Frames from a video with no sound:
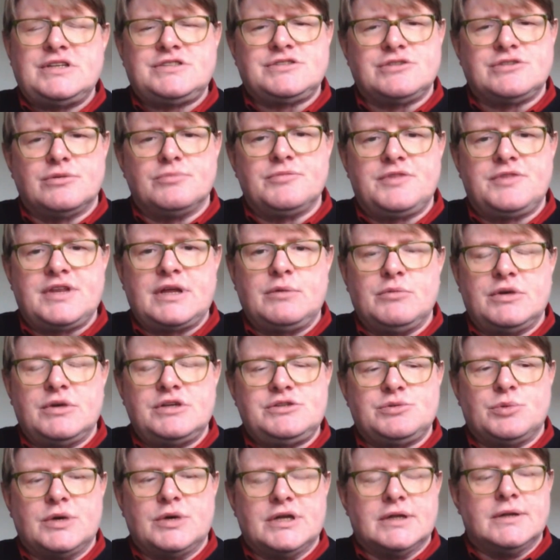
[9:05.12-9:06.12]
something
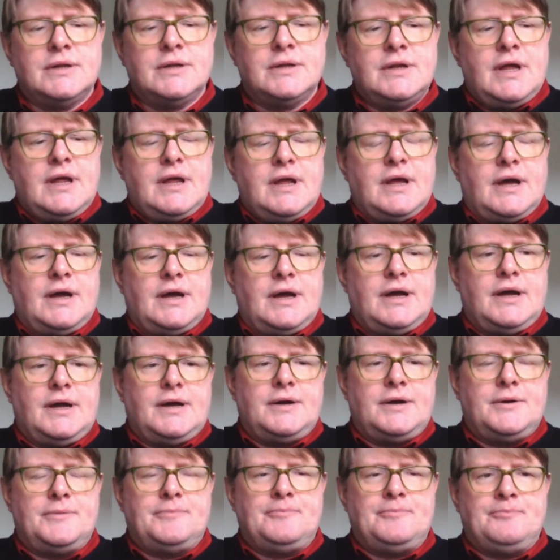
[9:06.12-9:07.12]
which will
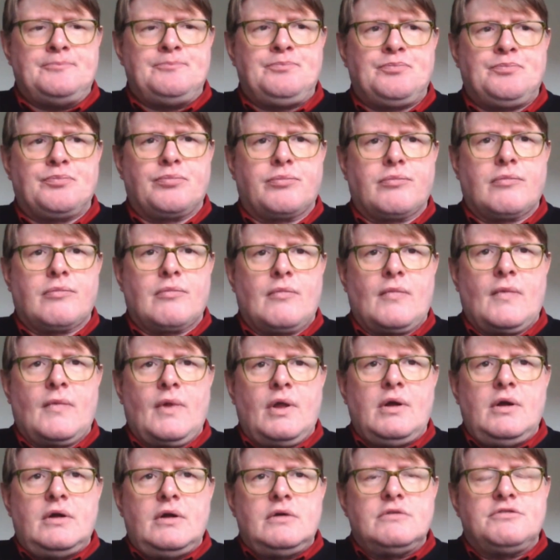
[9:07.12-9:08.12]
fire
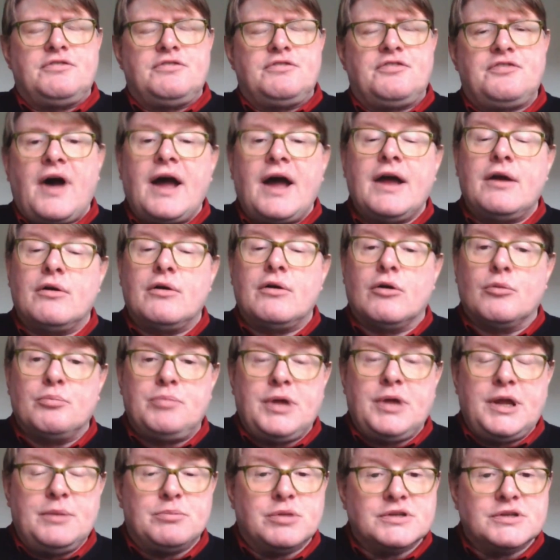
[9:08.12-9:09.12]
up
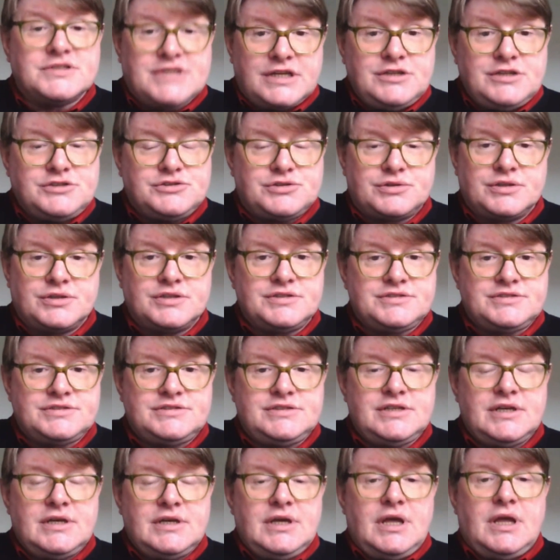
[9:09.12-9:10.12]
people's interest,
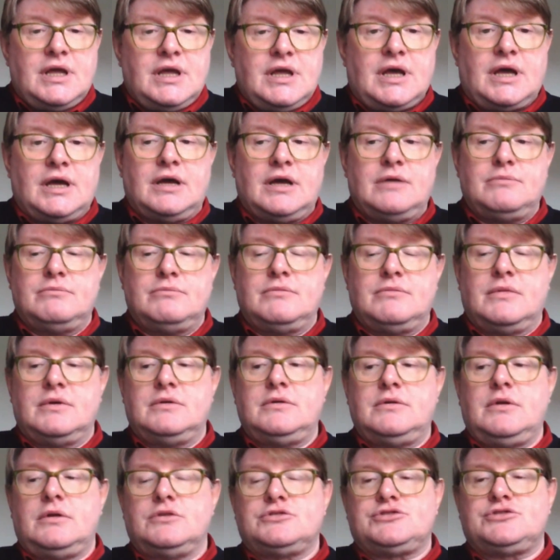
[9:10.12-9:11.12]

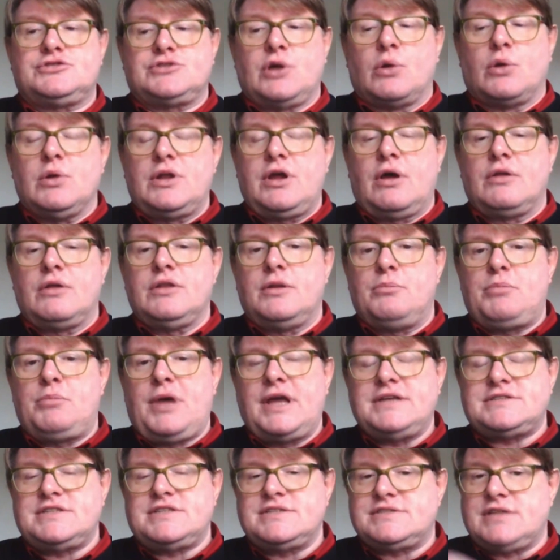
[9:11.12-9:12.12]
solely on the
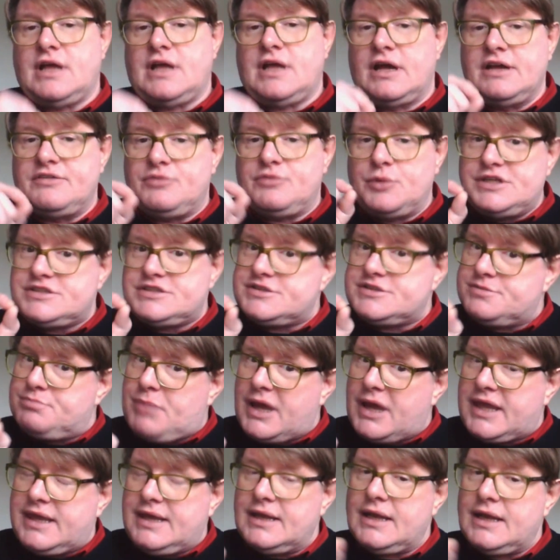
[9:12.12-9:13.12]
basis that if we
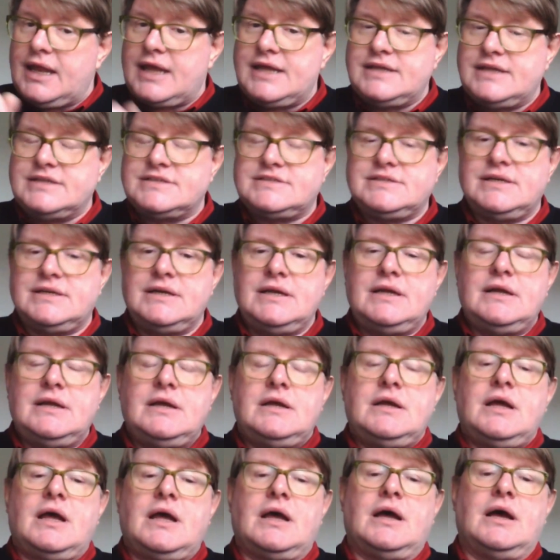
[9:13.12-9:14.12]
speculate
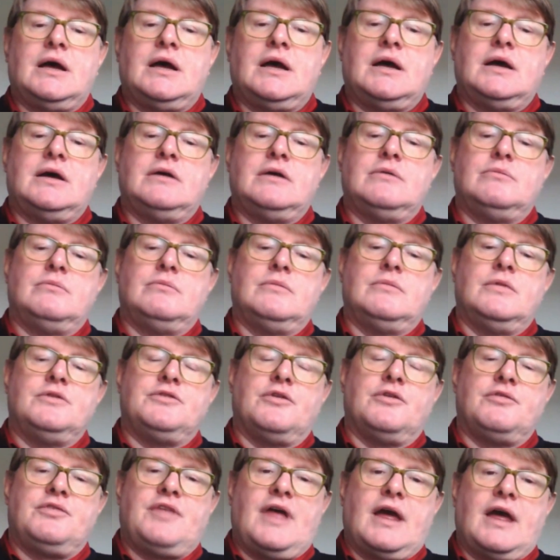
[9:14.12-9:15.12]

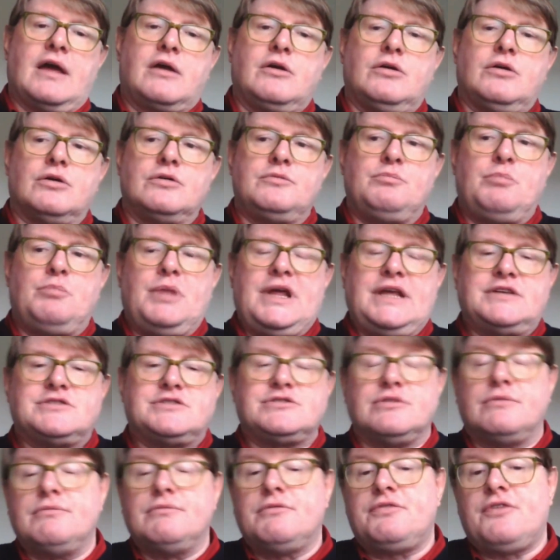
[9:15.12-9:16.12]
that there could be
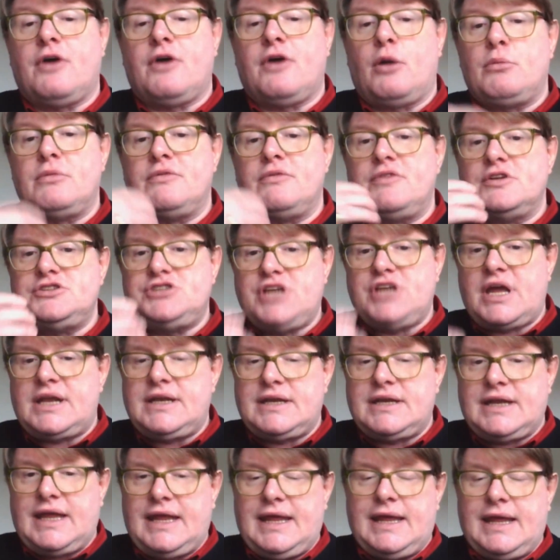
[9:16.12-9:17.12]
some form of
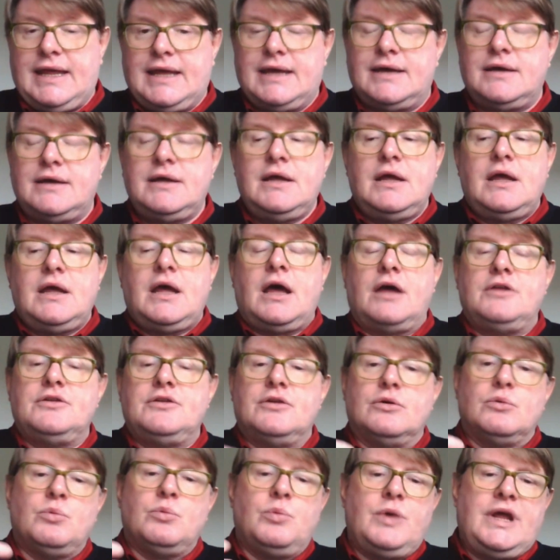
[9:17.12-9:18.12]
agenda here, and
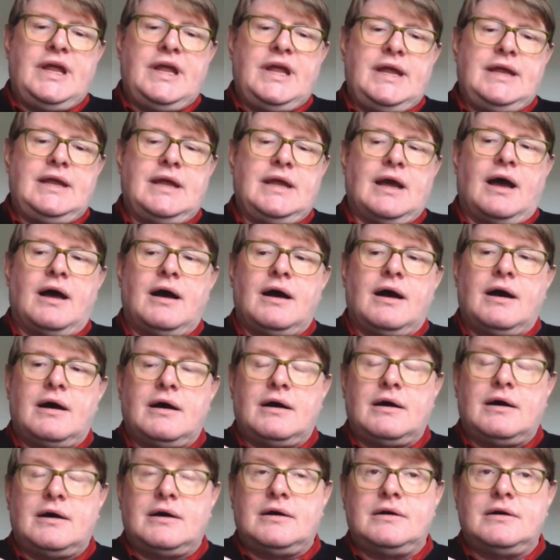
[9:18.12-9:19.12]
that we
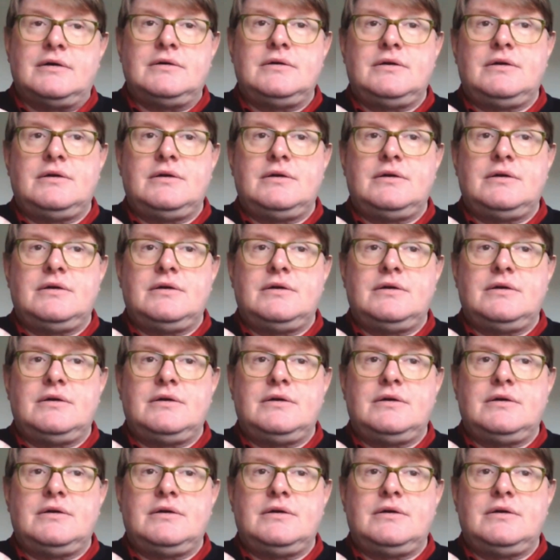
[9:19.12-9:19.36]
are,